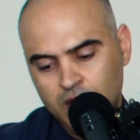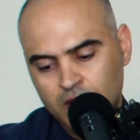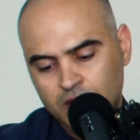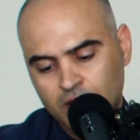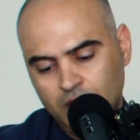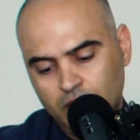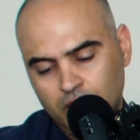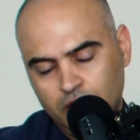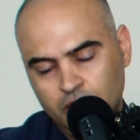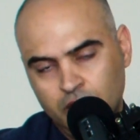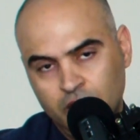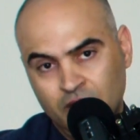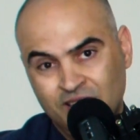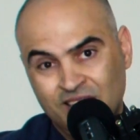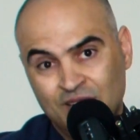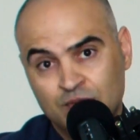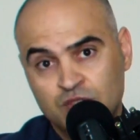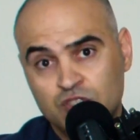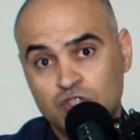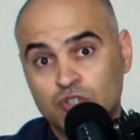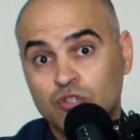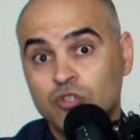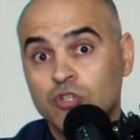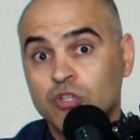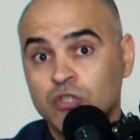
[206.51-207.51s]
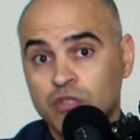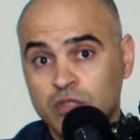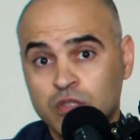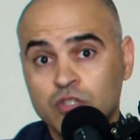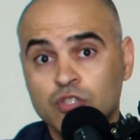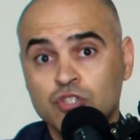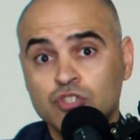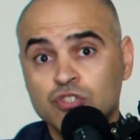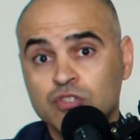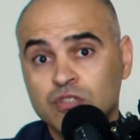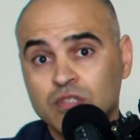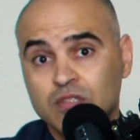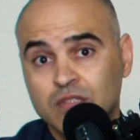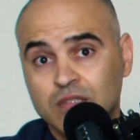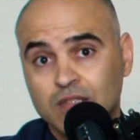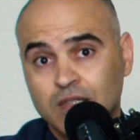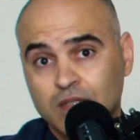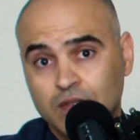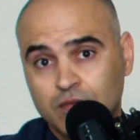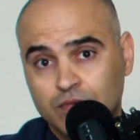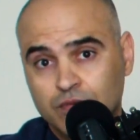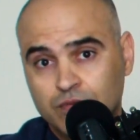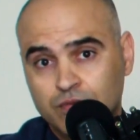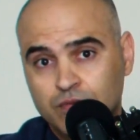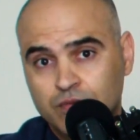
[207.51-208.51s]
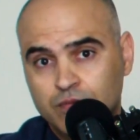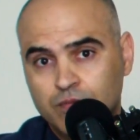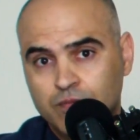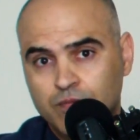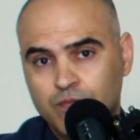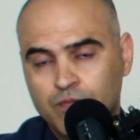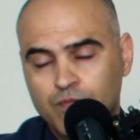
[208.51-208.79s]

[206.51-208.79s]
Now, when it comes to conditional love,